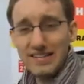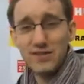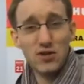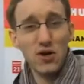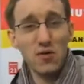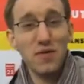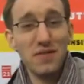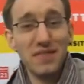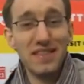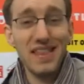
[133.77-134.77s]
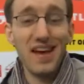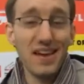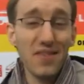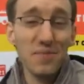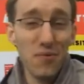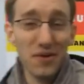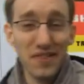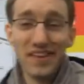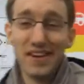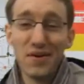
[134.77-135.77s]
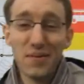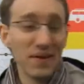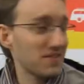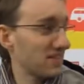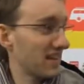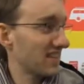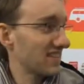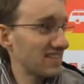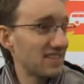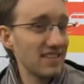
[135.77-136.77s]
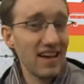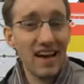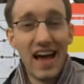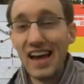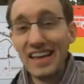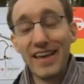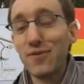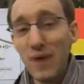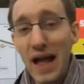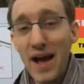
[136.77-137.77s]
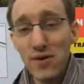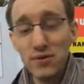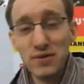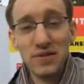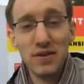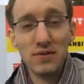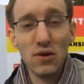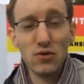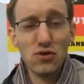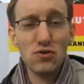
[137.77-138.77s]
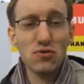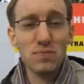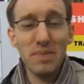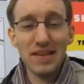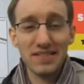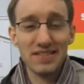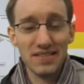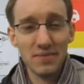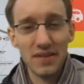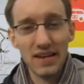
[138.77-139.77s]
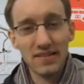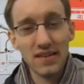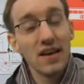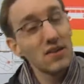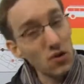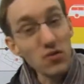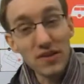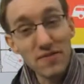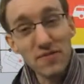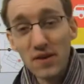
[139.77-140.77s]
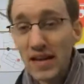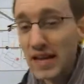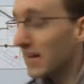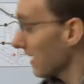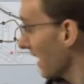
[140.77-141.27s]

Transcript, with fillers: So another important thing to know about Sundance is uh, how to get around. There's a huge bus system that is totally free